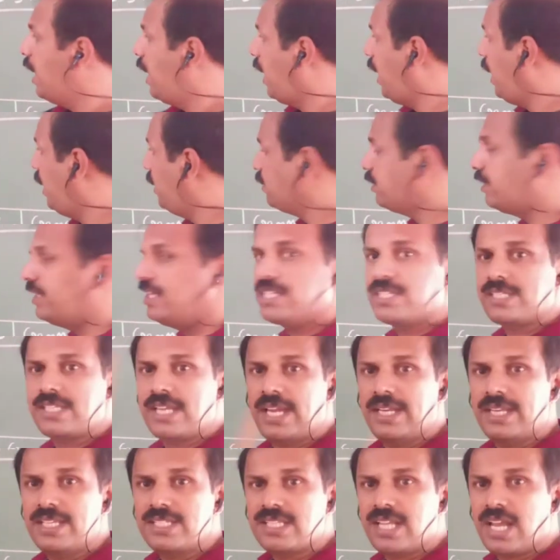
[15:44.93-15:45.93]
and this
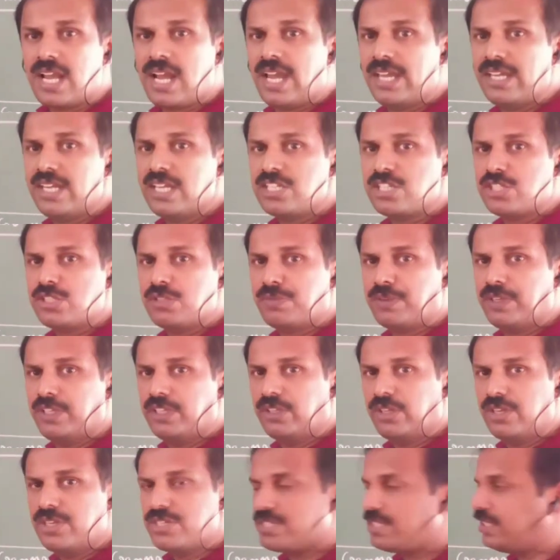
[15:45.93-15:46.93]
side is the highest
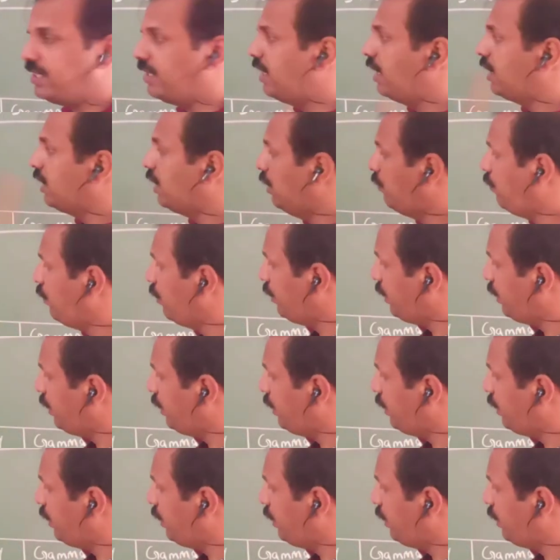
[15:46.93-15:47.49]
frequency. If you